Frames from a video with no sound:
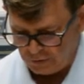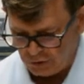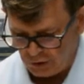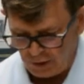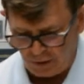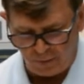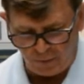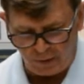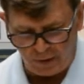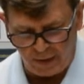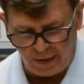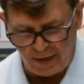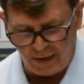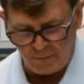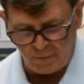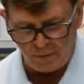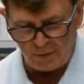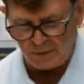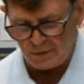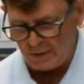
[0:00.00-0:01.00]
Generally,
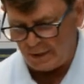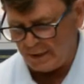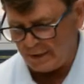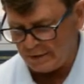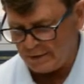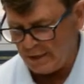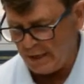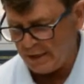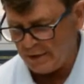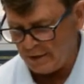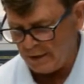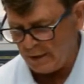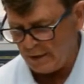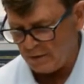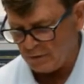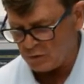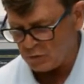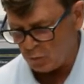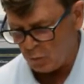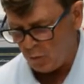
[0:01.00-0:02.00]
I would tend to
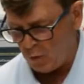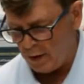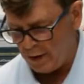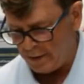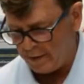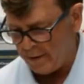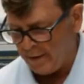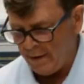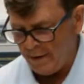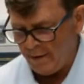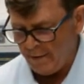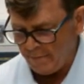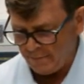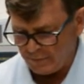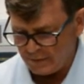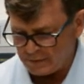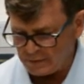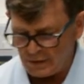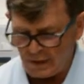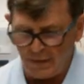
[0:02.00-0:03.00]
use one
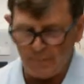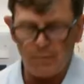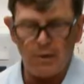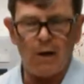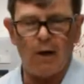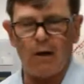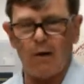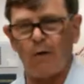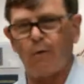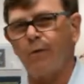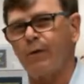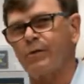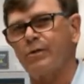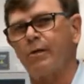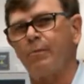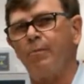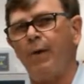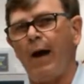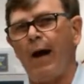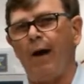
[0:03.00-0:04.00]
the same color as
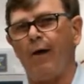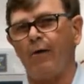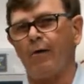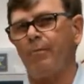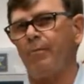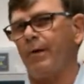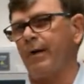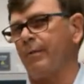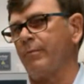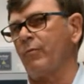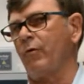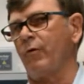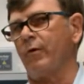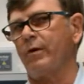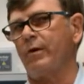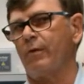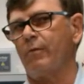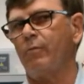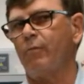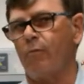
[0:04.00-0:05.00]
the powder, but I'm
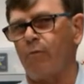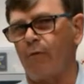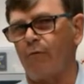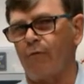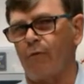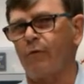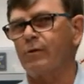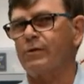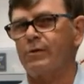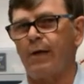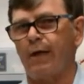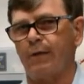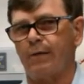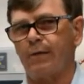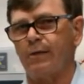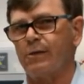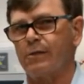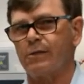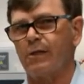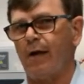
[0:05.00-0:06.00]
going to reverse
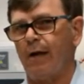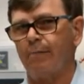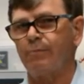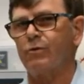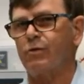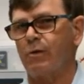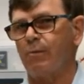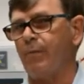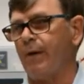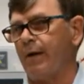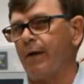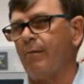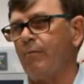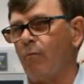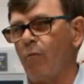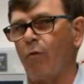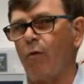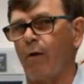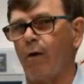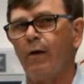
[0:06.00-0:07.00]
that this time to make
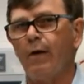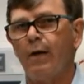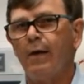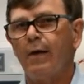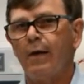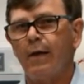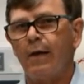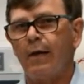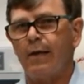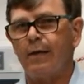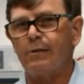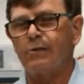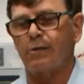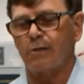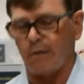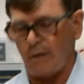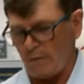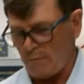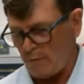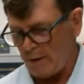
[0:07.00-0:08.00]
it more
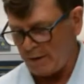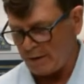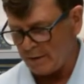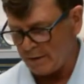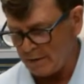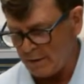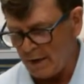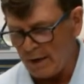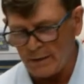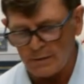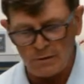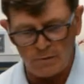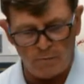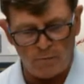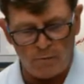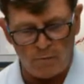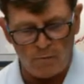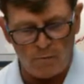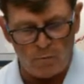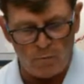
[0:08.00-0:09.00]
easily
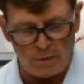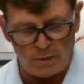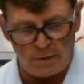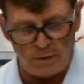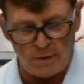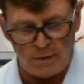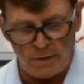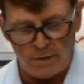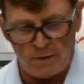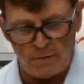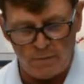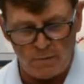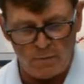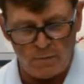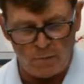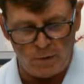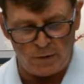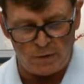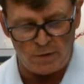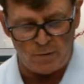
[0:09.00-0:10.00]
recognizable with
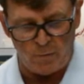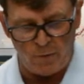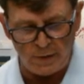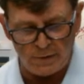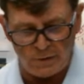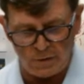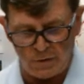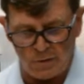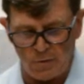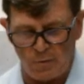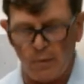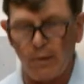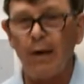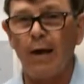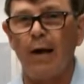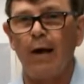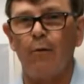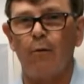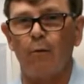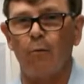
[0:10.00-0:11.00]
the residue and
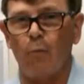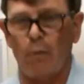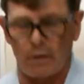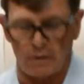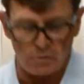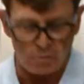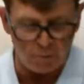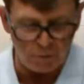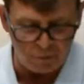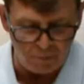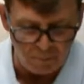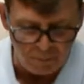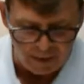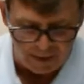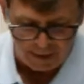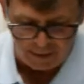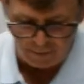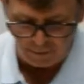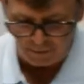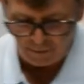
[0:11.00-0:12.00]
how it works with the
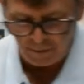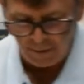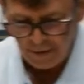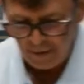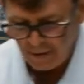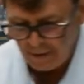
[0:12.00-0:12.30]
powder.